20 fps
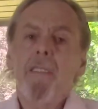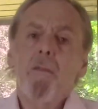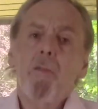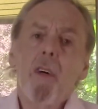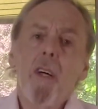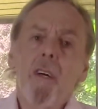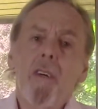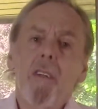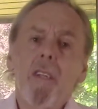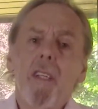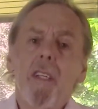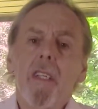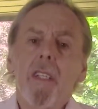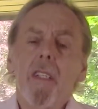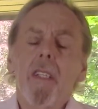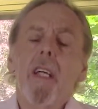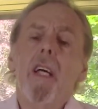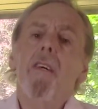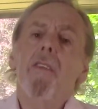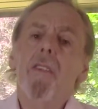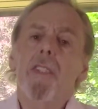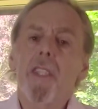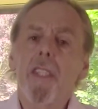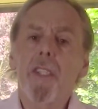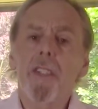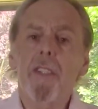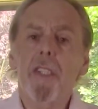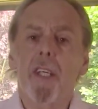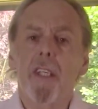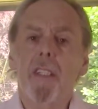well, go to
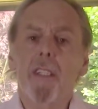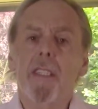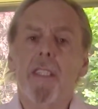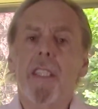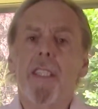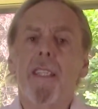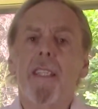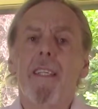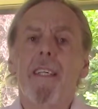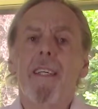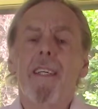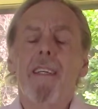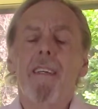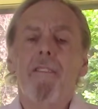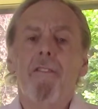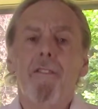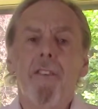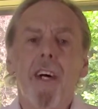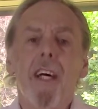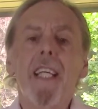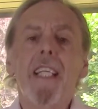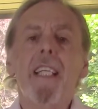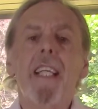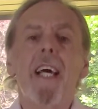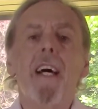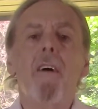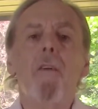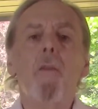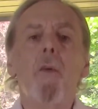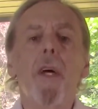the doctor, find
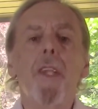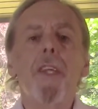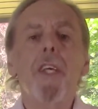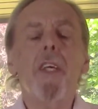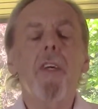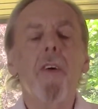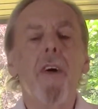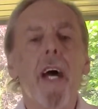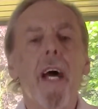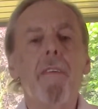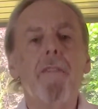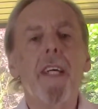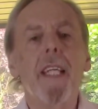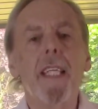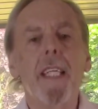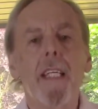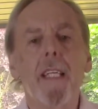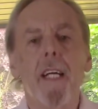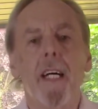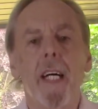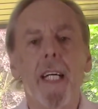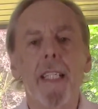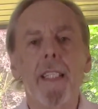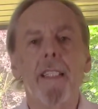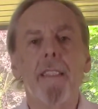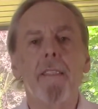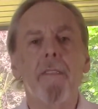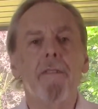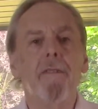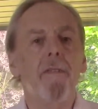out whether you have any kind
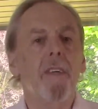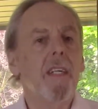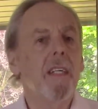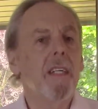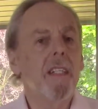of